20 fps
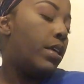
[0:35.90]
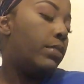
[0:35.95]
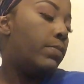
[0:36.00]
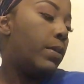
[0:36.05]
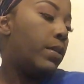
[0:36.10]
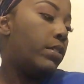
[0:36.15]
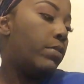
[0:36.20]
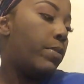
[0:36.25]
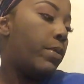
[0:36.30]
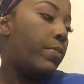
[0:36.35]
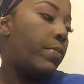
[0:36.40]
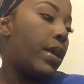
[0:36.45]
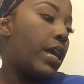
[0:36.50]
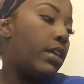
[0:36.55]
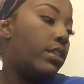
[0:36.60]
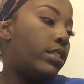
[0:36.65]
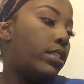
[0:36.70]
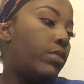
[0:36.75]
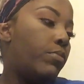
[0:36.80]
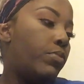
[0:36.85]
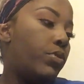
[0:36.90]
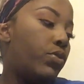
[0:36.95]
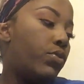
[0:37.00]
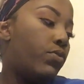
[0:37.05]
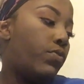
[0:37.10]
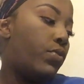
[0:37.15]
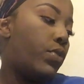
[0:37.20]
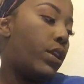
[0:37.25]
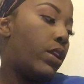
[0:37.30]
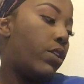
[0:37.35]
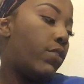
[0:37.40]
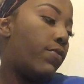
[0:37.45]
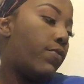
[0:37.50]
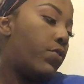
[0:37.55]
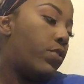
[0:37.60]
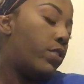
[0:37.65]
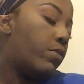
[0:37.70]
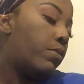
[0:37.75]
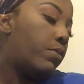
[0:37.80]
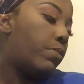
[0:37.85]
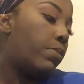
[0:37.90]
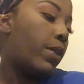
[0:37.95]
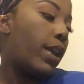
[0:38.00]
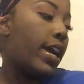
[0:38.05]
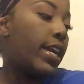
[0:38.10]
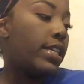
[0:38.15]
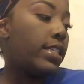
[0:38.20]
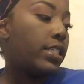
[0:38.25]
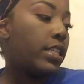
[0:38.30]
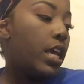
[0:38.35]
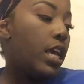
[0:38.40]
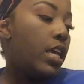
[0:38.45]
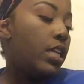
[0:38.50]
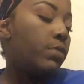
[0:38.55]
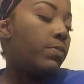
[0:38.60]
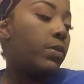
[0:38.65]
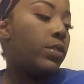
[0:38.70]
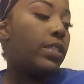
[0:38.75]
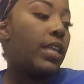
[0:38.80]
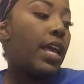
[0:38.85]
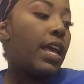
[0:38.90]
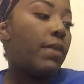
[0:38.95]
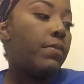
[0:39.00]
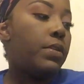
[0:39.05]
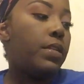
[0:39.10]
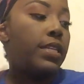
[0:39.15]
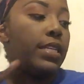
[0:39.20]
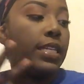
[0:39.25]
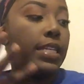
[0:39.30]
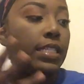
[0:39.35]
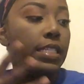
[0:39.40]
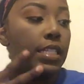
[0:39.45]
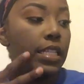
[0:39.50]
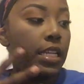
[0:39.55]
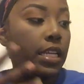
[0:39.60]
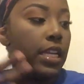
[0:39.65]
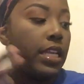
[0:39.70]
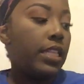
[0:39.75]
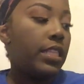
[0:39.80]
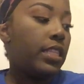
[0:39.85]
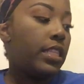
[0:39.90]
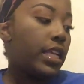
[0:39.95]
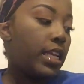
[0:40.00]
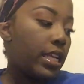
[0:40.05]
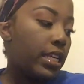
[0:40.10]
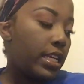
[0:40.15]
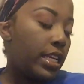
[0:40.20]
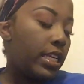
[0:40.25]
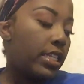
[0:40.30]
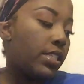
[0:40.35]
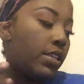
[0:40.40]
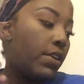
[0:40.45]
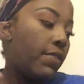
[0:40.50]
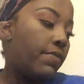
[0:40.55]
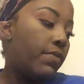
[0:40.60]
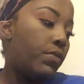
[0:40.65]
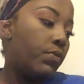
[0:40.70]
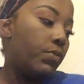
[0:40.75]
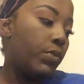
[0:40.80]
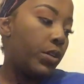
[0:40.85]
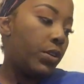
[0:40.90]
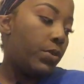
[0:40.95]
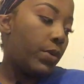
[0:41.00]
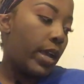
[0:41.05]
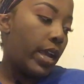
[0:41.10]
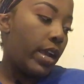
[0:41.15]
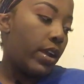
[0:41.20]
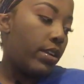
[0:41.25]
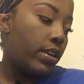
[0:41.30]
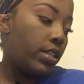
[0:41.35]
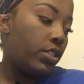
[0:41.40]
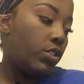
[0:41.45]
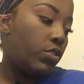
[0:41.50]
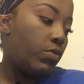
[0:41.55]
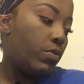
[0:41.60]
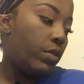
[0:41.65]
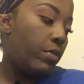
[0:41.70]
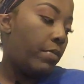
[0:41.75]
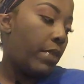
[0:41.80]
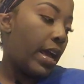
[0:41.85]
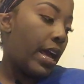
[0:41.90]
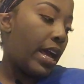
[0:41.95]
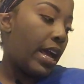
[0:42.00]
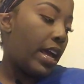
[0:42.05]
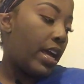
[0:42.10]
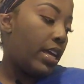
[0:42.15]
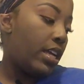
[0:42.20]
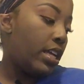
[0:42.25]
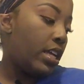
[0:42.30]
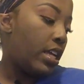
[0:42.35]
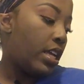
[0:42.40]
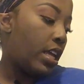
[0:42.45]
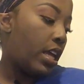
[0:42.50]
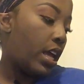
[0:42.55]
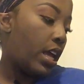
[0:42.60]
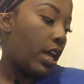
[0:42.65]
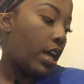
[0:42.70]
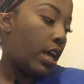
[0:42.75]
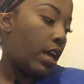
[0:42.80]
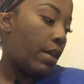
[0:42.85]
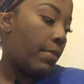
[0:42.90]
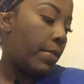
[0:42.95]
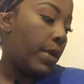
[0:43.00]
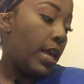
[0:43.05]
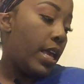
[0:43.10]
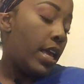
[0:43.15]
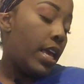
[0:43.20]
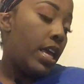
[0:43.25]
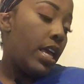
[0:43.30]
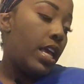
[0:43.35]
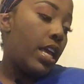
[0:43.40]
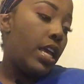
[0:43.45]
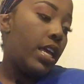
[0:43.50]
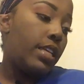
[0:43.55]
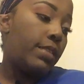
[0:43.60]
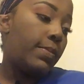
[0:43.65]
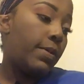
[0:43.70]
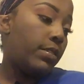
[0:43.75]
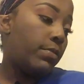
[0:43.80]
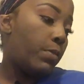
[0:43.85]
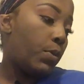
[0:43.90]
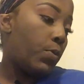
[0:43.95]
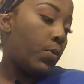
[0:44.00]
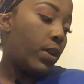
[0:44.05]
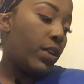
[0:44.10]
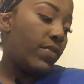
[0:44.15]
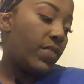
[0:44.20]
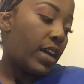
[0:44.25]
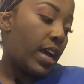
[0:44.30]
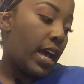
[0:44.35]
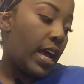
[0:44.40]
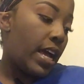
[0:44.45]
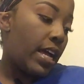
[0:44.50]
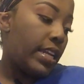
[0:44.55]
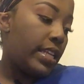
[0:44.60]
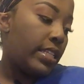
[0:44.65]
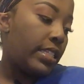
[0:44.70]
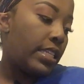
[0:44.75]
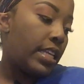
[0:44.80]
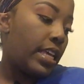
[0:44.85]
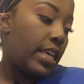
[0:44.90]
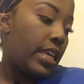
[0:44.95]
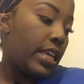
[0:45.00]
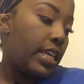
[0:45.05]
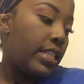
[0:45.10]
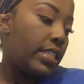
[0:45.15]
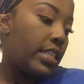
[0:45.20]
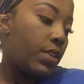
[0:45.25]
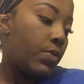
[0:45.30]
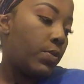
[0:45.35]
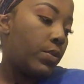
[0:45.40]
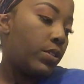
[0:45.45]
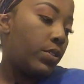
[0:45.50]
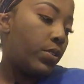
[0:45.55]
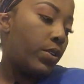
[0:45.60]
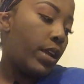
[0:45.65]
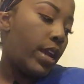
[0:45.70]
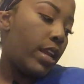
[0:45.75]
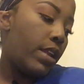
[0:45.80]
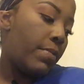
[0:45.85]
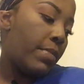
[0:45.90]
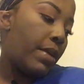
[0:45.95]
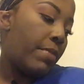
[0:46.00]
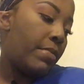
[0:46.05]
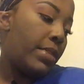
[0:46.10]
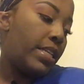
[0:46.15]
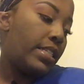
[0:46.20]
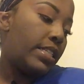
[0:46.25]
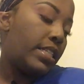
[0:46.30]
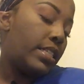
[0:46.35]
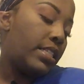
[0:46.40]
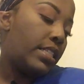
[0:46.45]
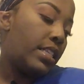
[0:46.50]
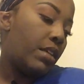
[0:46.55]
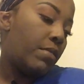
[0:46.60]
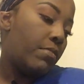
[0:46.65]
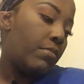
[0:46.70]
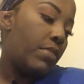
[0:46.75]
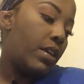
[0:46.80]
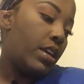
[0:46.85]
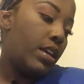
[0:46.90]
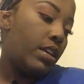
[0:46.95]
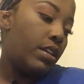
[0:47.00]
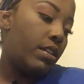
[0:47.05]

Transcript: Supposed to be bouncy, beautiful at an affordable price. Supposed to have the density and thickness of the real hair that you would buy. Supposed to be one of a kind. It says it was created by mixing some